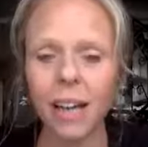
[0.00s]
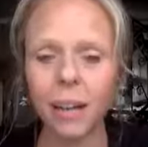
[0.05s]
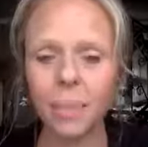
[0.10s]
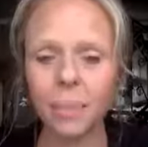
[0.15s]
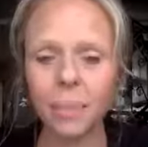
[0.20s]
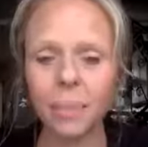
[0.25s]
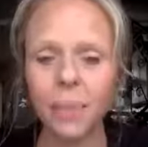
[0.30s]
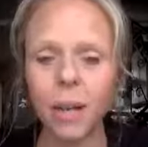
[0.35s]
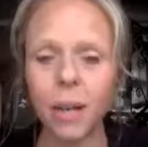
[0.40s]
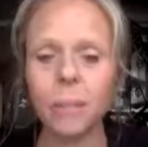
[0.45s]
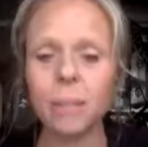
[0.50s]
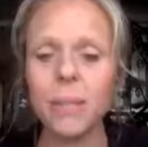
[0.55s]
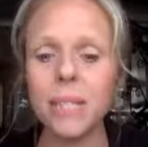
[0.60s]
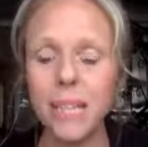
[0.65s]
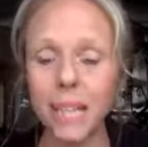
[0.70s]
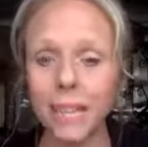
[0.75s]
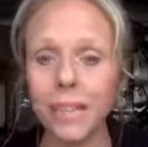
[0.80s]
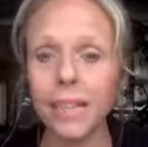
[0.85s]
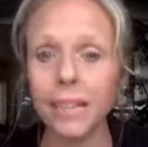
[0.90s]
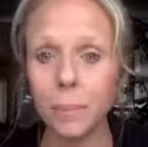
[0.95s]
Um, and
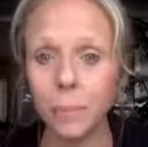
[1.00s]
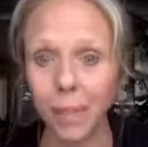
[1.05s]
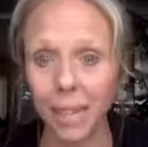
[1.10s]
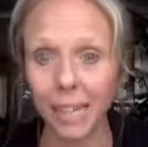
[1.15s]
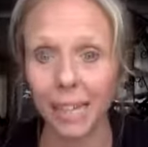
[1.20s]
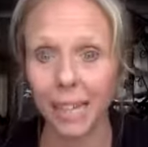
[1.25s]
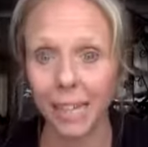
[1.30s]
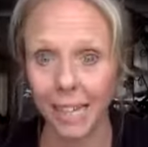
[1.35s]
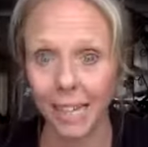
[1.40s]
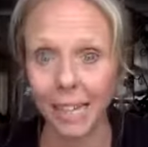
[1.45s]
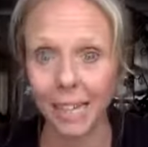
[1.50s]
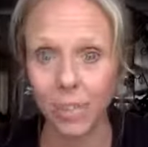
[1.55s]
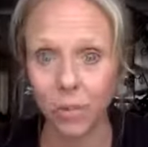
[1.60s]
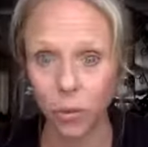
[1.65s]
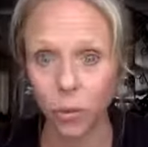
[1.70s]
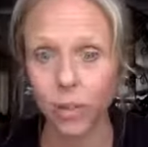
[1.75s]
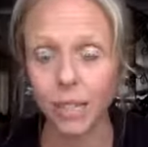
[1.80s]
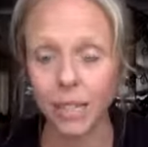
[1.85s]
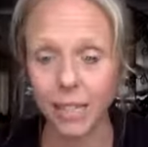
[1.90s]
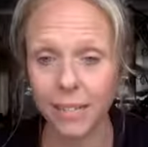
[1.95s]
particularly in the beginning,
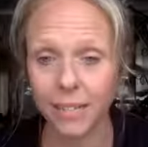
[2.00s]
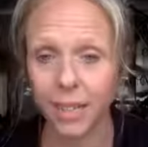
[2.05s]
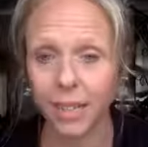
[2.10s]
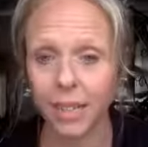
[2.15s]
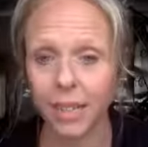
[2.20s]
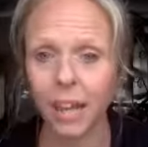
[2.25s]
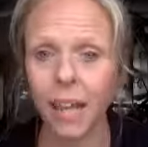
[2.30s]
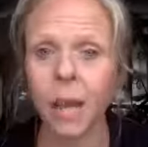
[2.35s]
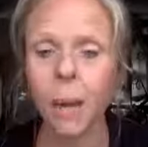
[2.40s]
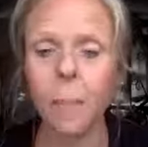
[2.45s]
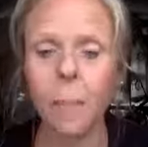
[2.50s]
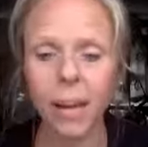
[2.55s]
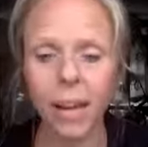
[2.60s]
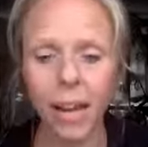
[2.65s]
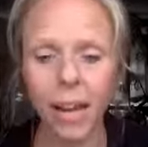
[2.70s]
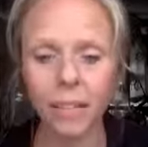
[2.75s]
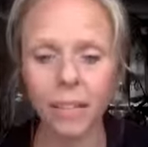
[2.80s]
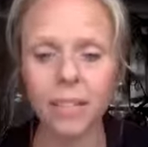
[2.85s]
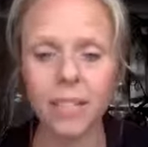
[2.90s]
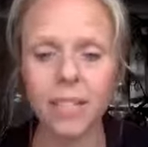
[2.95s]
it's not easy. But
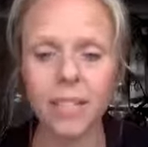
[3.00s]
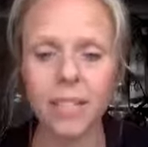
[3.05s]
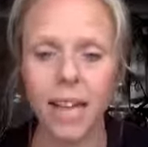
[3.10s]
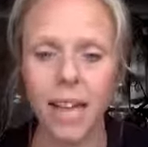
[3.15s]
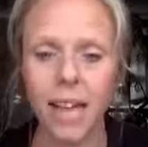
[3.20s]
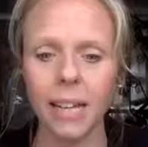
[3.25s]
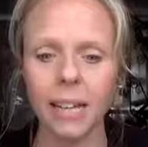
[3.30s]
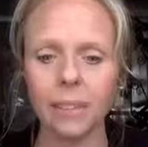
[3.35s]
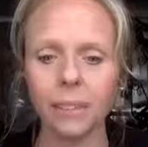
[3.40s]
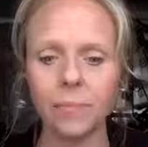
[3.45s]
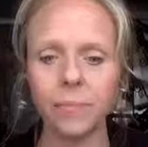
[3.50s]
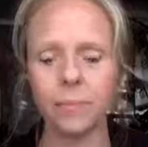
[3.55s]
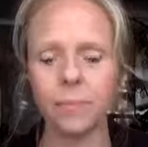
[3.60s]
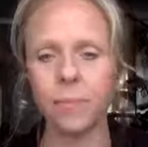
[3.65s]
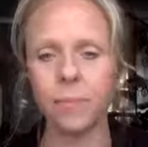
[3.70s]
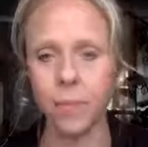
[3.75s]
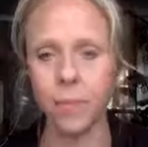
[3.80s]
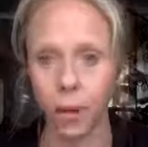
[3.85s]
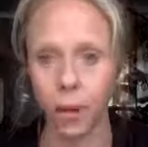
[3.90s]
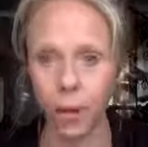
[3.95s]
I have to say,
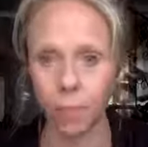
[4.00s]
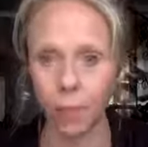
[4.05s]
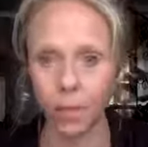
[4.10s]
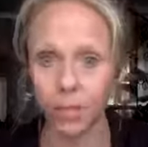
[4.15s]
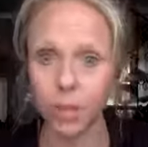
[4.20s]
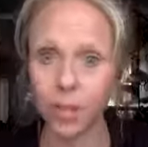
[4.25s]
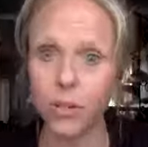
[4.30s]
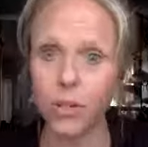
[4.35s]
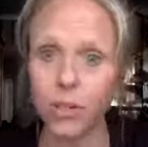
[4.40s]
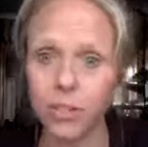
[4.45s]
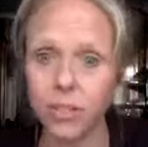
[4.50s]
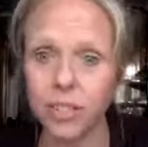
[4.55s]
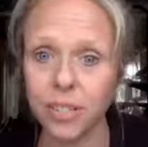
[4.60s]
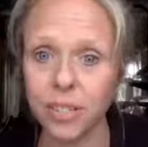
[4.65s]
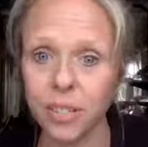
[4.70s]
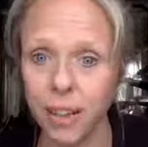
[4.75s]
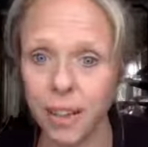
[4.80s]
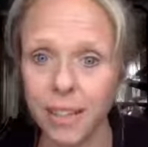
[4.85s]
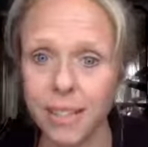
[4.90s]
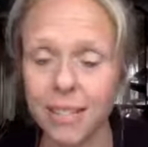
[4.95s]
going back to the
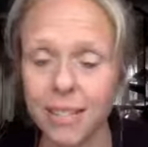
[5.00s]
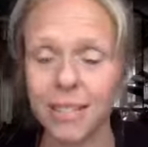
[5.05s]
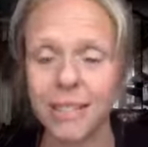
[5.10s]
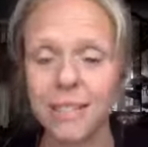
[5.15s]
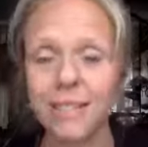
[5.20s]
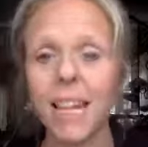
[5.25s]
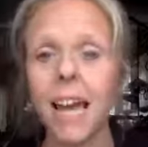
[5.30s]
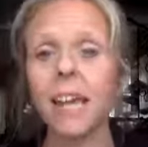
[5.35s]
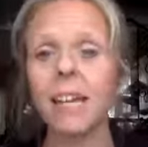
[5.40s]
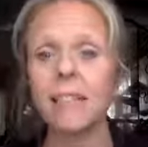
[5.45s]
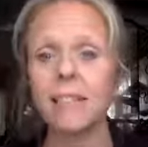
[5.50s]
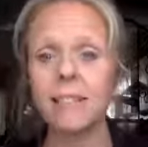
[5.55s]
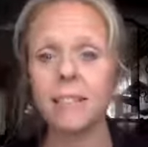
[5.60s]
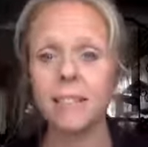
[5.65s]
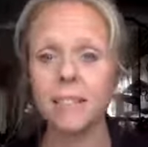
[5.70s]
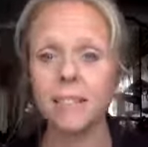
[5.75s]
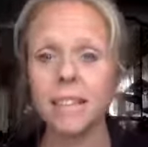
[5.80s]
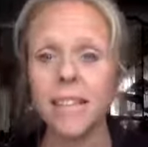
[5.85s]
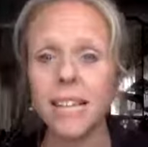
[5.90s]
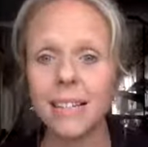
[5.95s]
neuroscience, it takes
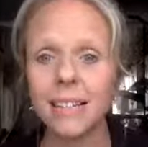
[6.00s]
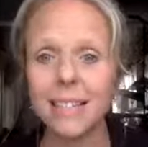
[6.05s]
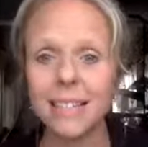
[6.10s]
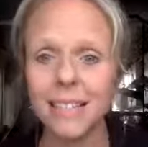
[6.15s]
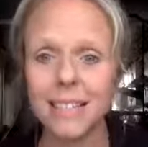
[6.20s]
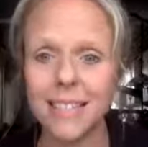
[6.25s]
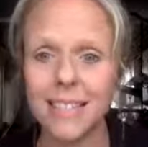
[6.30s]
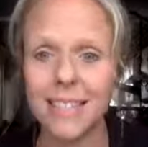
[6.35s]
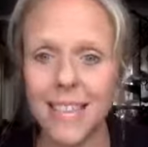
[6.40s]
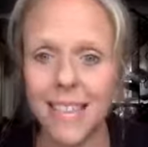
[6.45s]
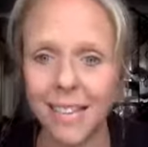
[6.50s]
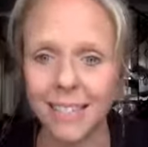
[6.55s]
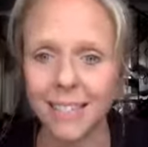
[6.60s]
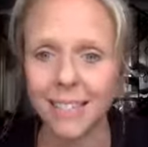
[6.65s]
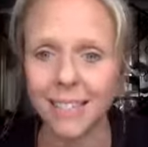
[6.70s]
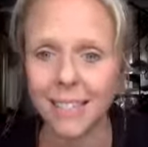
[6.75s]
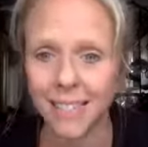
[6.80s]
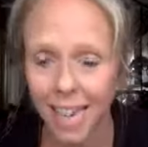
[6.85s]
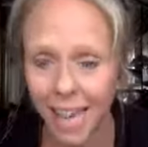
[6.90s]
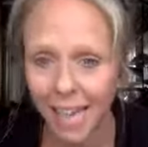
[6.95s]

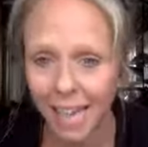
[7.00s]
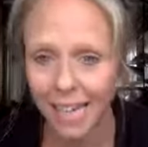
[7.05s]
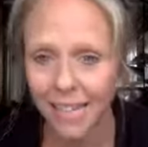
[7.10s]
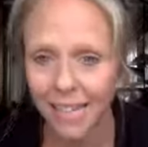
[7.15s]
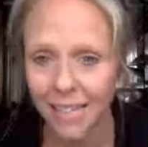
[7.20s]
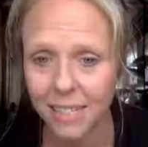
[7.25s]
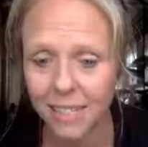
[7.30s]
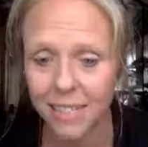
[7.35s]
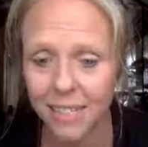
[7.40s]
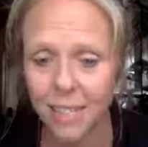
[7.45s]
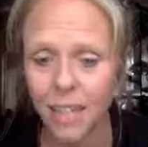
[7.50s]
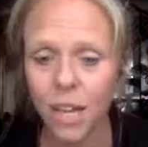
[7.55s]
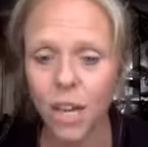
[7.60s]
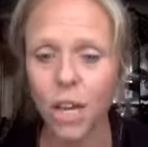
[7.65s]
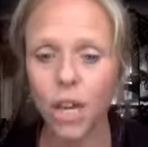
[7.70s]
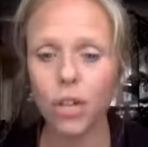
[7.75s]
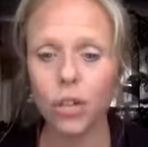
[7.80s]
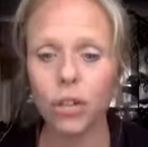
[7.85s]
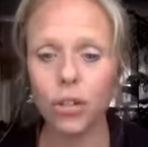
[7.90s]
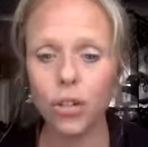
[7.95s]
66 days
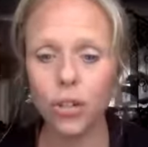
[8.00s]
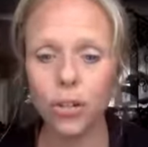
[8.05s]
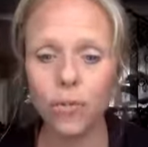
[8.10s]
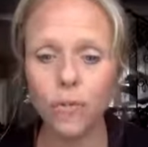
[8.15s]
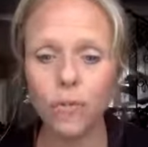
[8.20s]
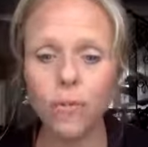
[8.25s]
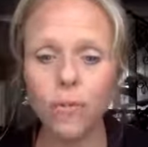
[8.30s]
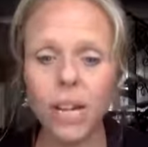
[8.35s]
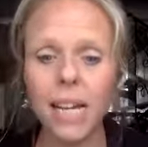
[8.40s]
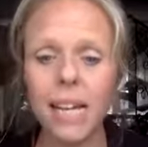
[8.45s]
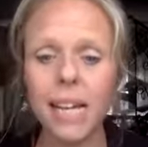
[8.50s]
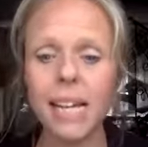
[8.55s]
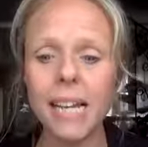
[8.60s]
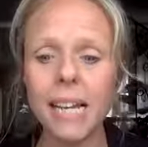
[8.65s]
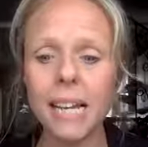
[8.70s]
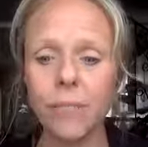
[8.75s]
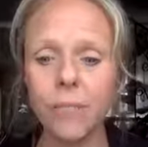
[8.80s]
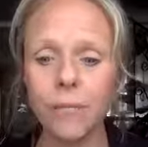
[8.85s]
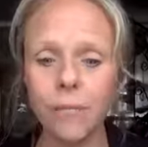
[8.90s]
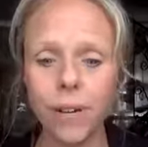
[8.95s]
to
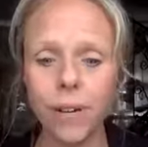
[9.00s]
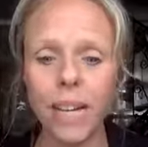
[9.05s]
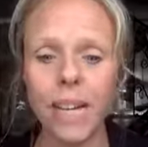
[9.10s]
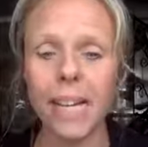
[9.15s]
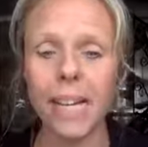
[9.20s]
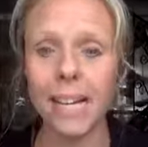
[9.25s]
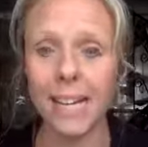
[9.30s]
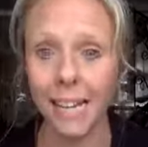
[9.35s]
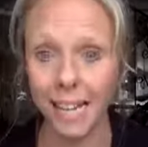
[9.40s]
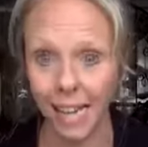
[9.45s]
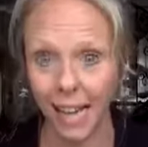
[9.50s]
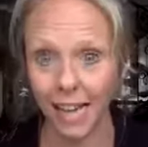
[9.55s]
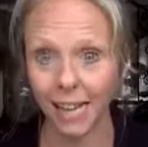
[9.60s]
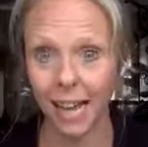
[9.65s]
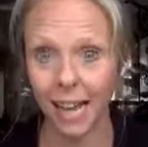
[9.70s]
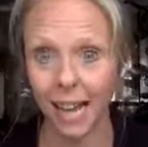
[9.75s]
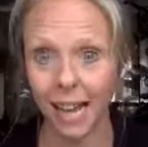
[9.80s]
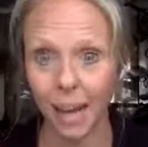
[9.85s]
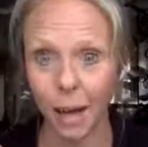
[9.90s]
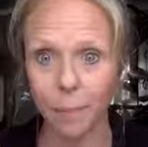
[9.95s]
really, really get
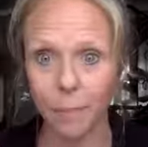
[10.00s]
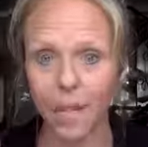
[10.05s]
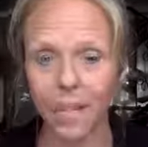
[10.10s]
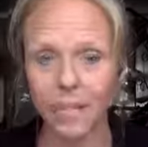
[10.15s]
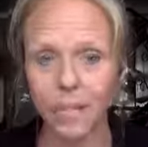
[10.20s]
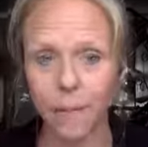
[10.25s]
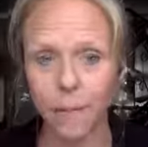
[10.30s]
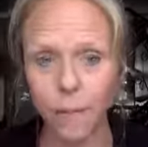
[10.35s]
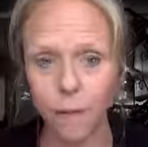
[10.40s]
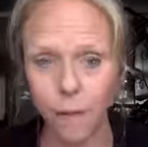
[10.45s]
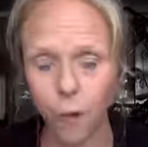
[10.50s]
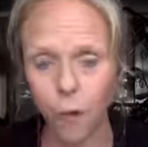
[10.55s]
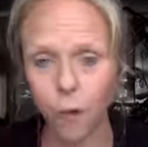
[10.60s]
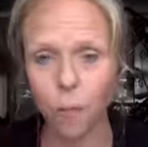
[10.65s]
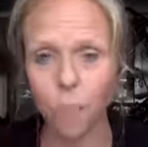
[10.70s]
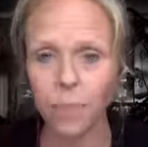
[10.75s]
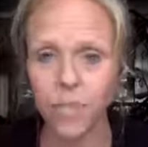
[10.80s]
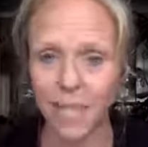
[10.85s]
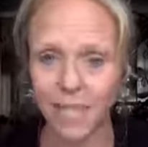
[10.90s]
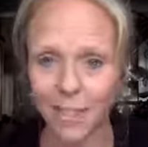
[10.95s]
the habit
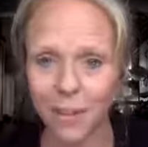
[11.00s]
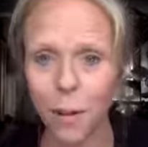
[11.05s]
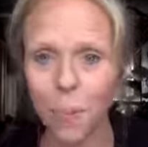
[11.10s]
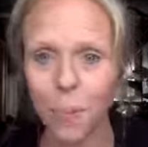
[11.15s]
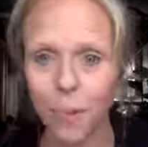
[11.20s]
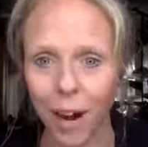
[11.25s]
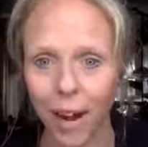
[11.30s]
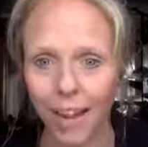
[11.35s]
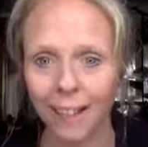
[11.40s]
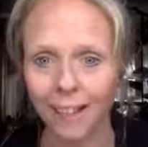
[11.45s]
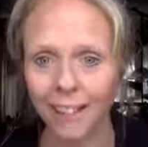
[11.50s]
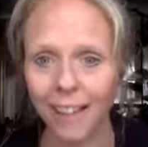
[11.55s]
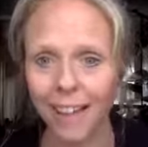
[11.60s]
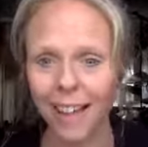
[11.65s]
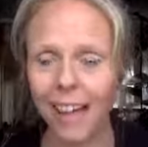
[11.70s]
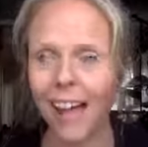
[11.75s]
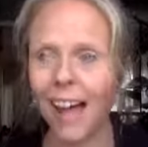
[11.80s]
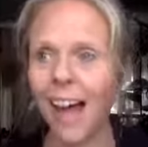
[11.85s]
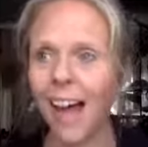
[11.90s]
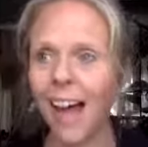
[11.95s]
formed in your brain